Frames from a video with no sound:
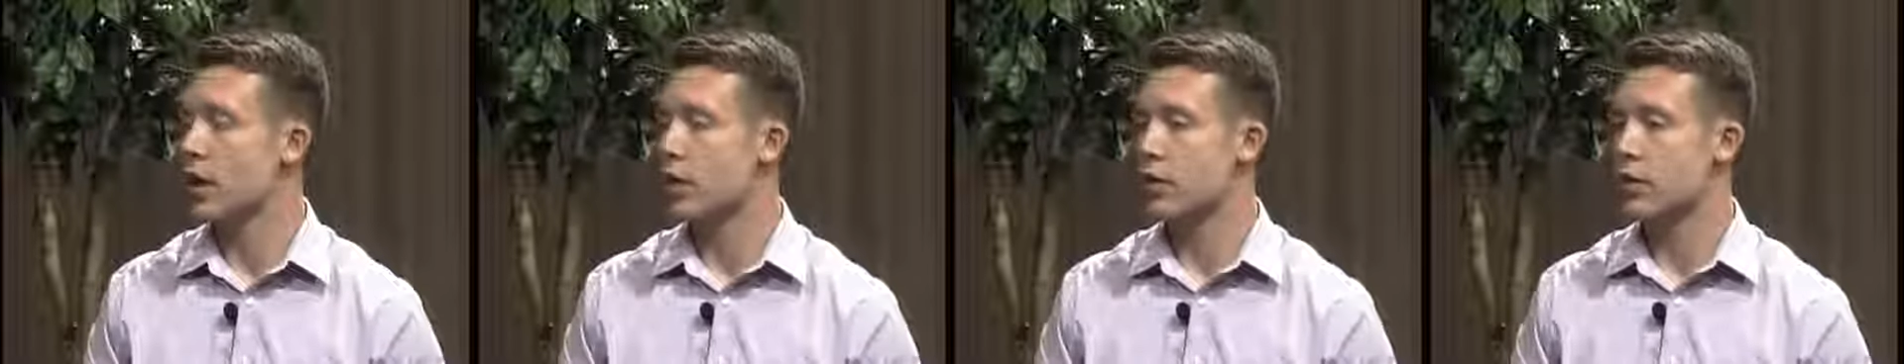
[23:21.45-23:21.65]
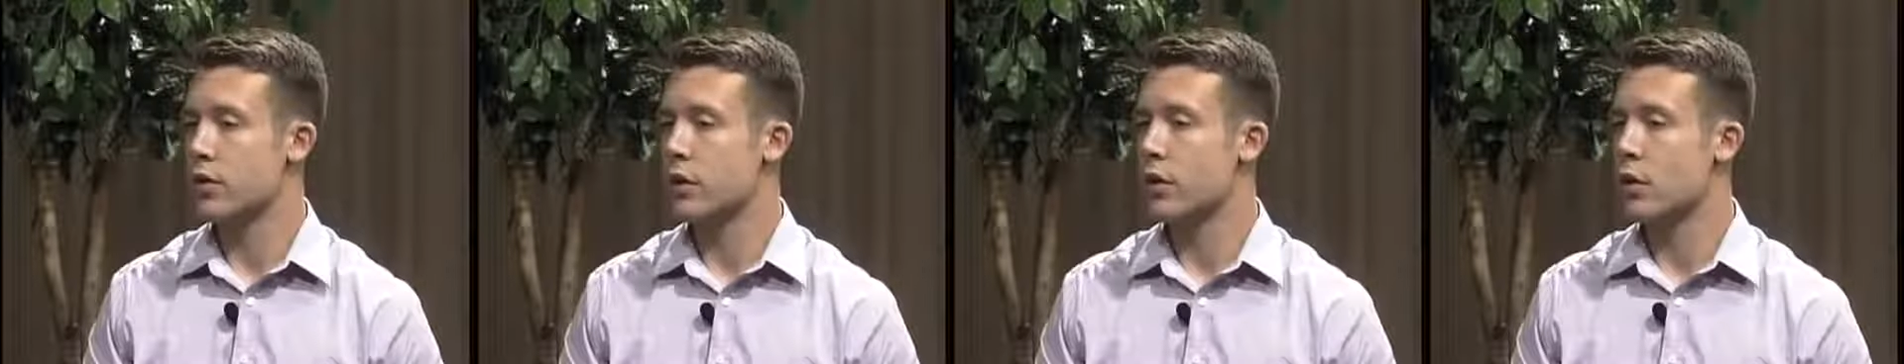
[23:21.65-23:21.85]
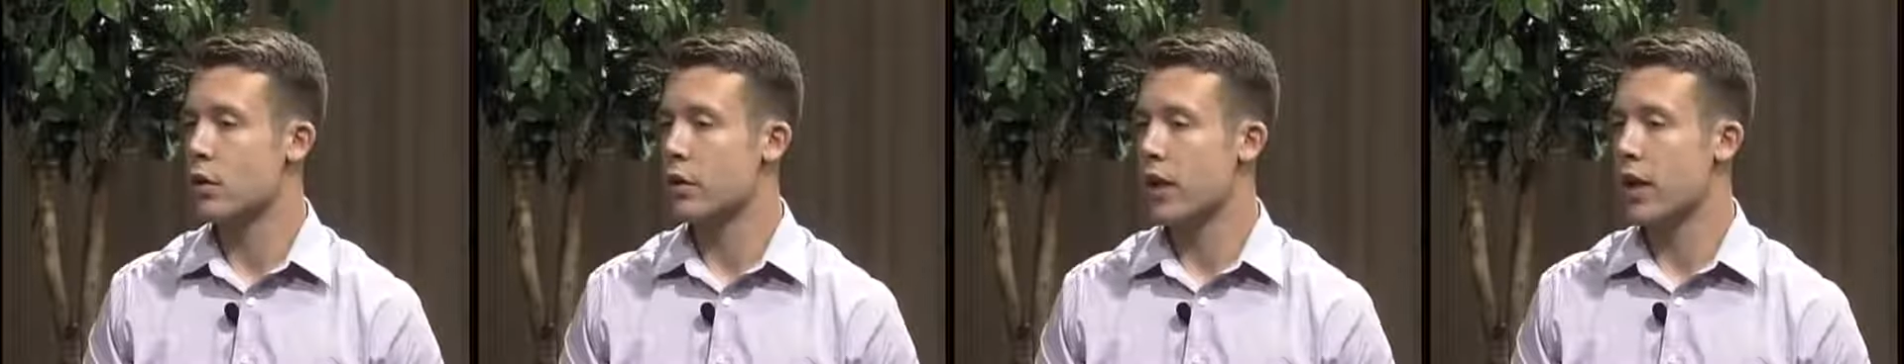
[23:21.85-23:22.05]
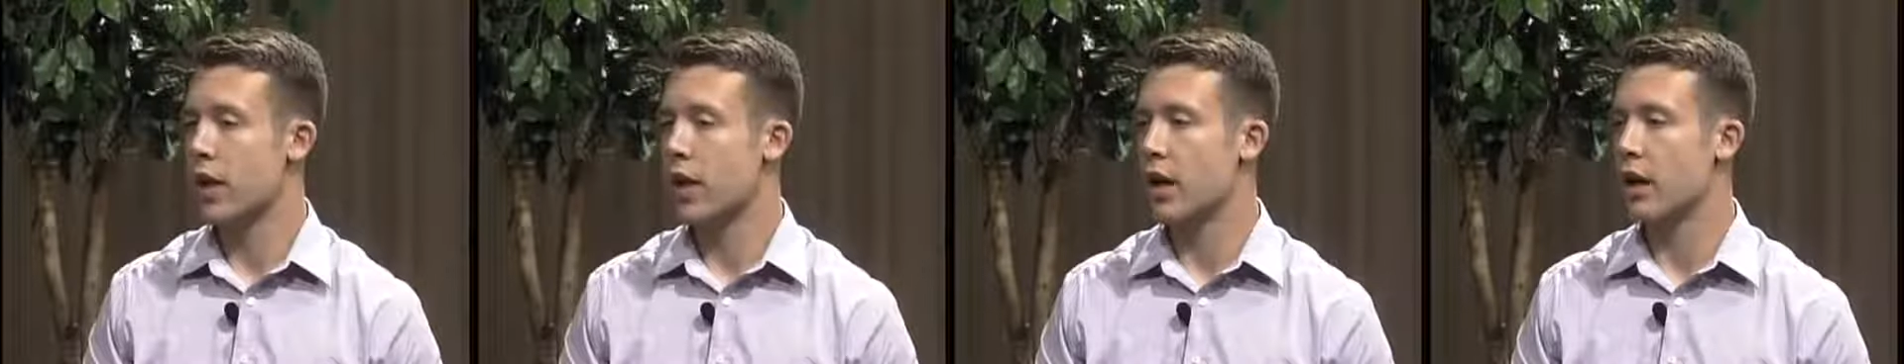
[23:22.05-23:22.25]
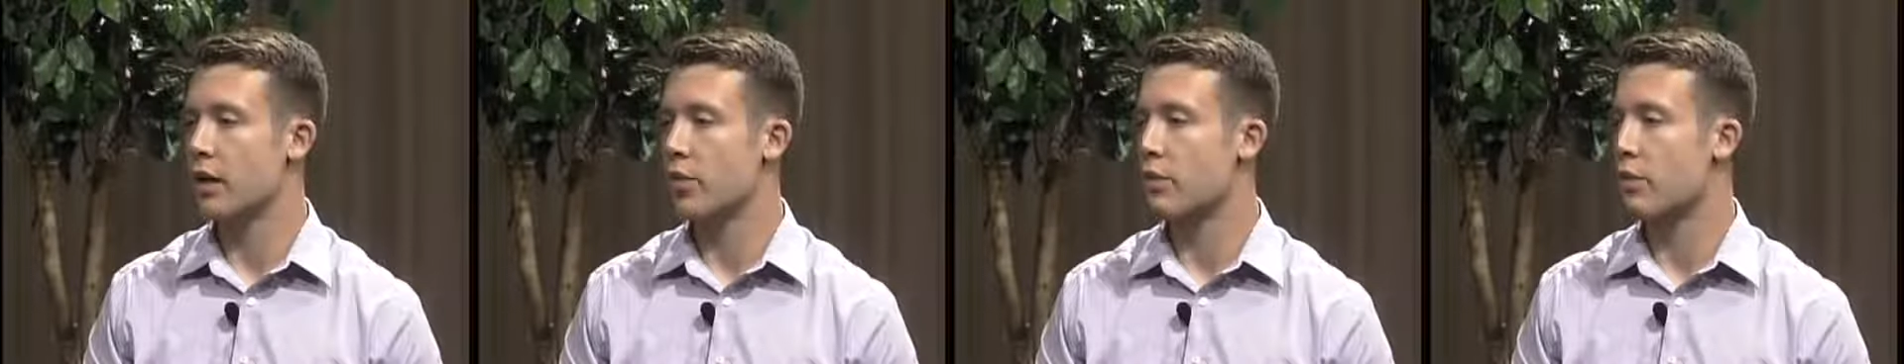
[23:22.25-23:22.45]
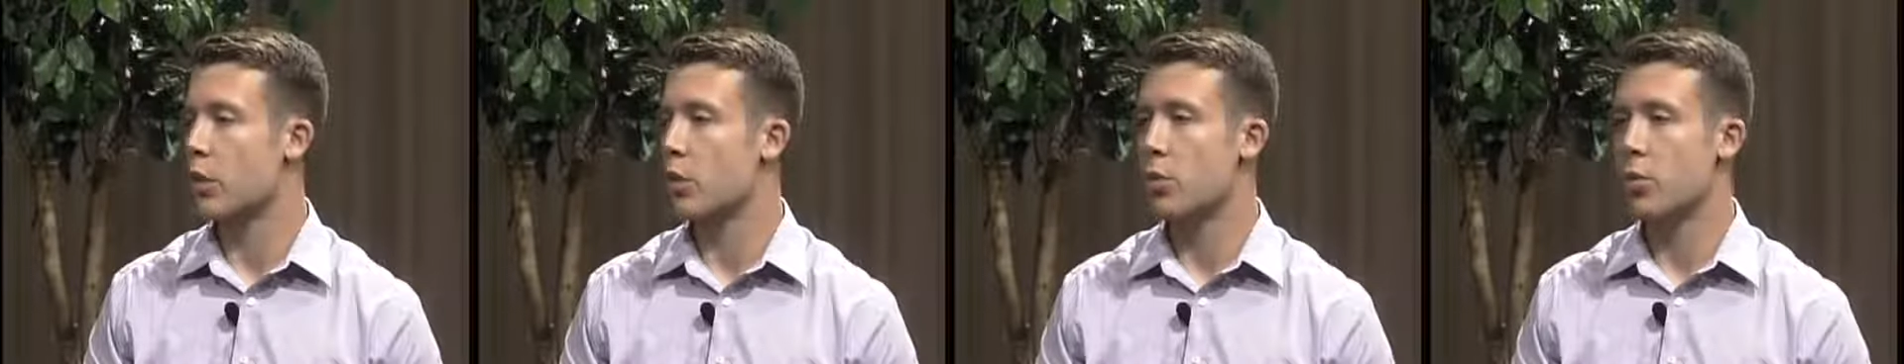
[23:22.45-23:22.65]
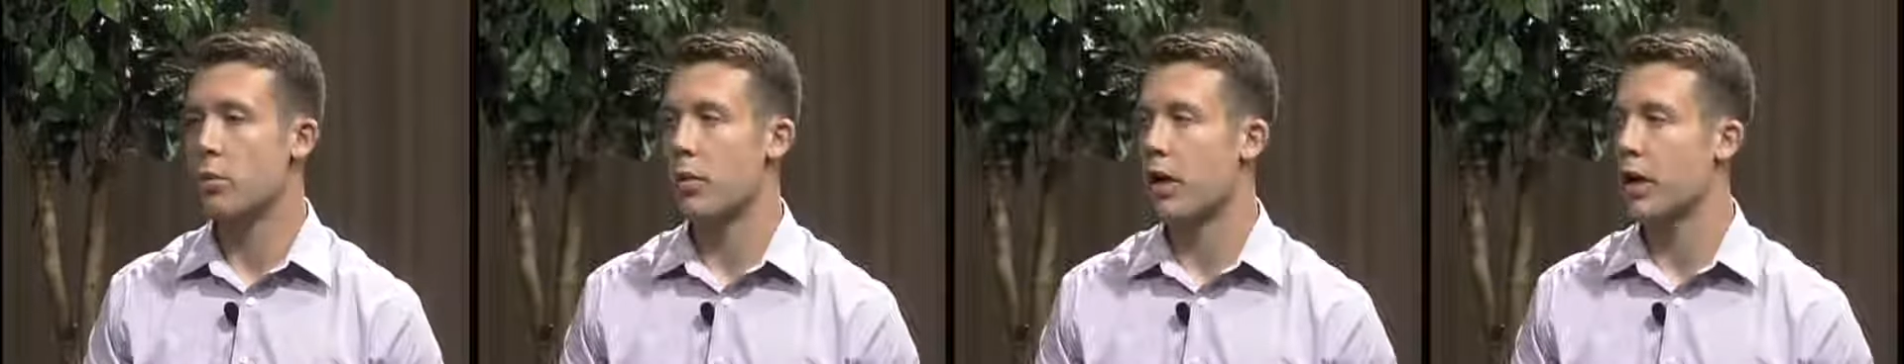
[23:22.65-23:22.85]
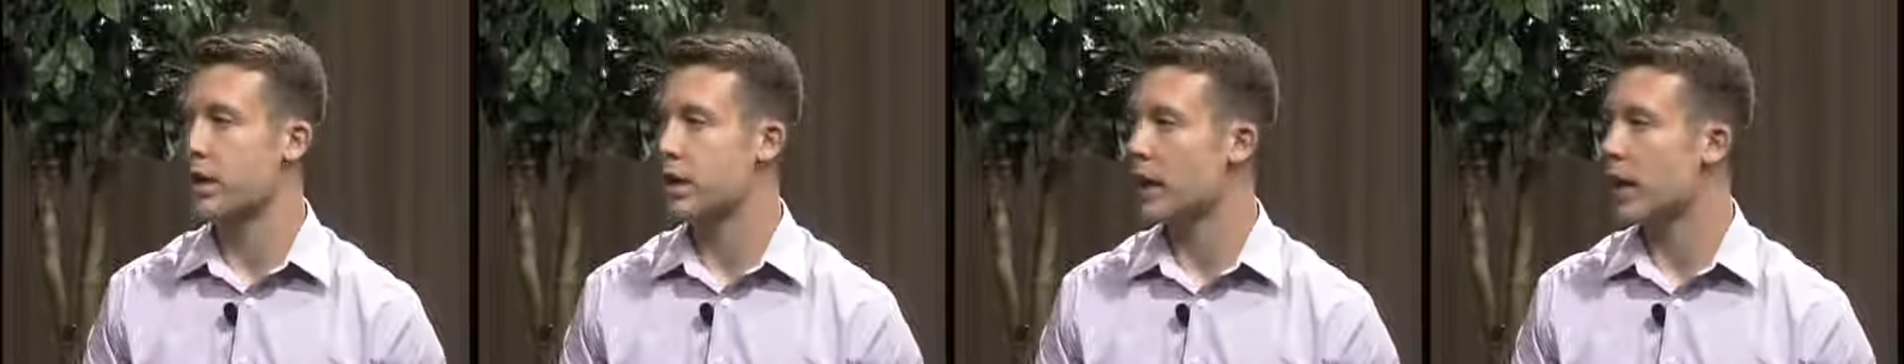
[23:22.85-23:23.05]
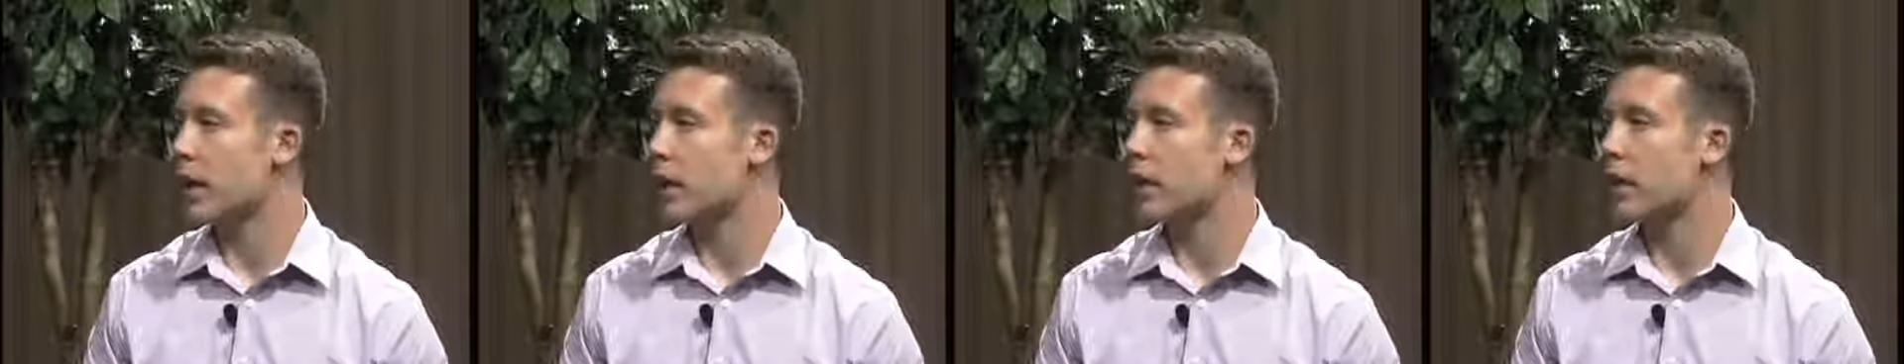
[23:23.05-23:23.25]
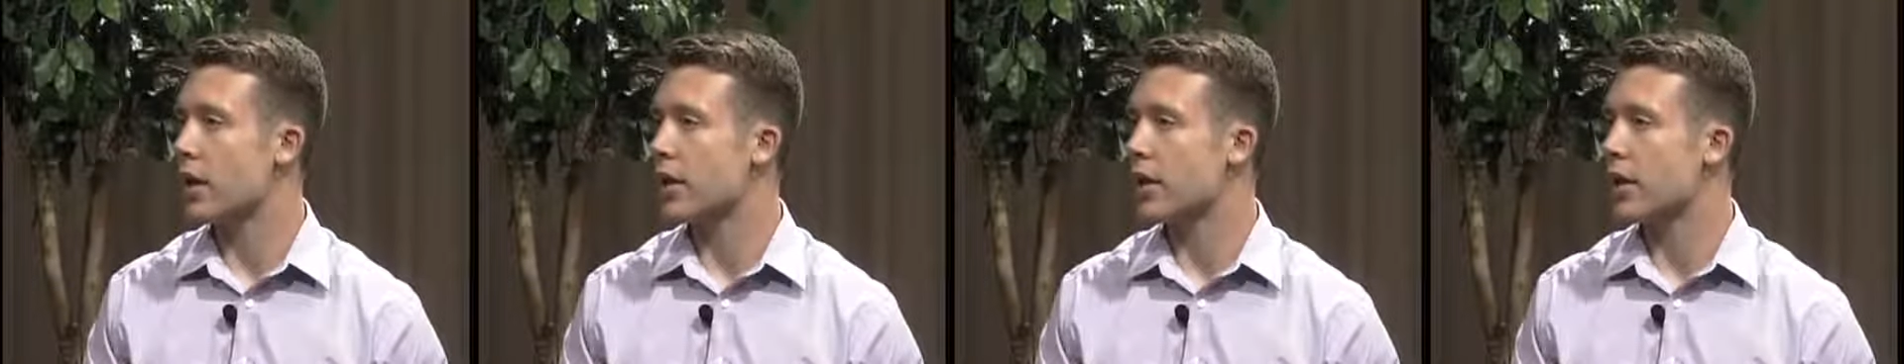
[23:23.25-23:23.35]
So we have open mic night